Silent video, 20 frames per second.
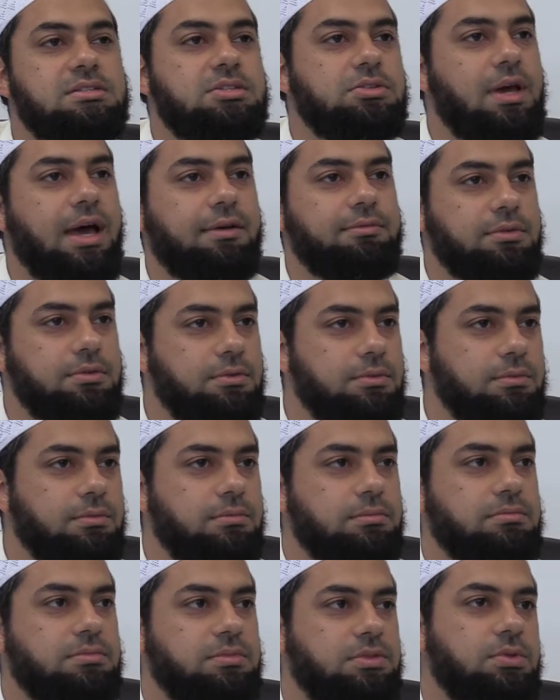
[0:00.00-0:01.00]
You have to
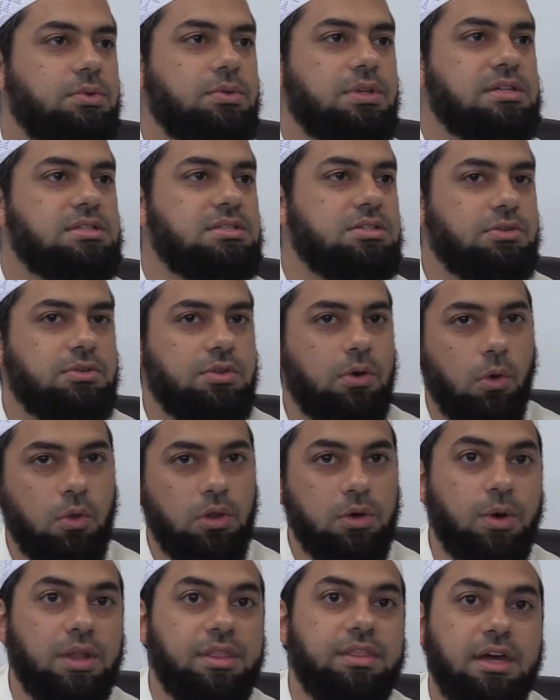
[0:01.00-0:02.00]
do this. You're the only
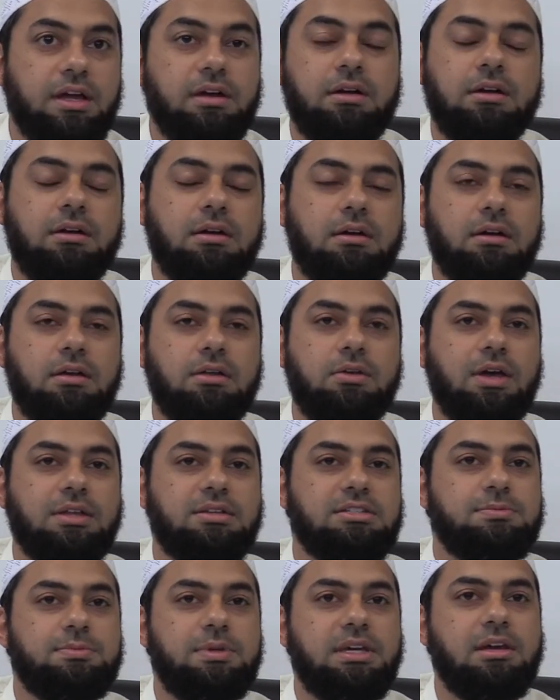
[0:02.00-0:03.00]
one there. You have to
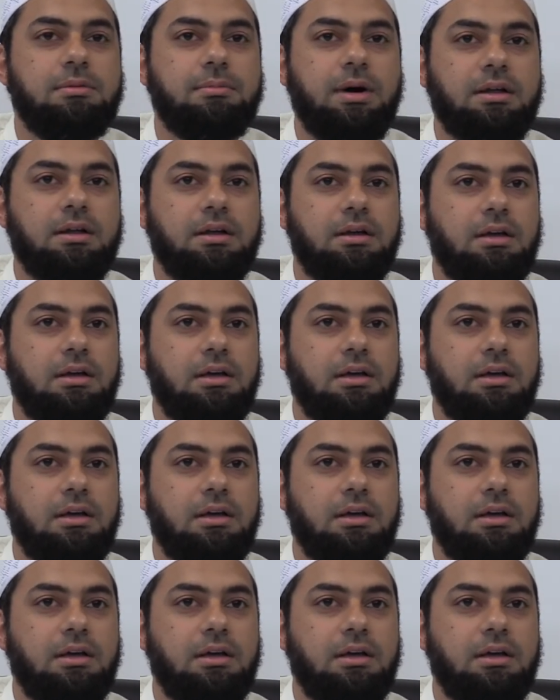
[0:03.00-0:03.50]
speak about it.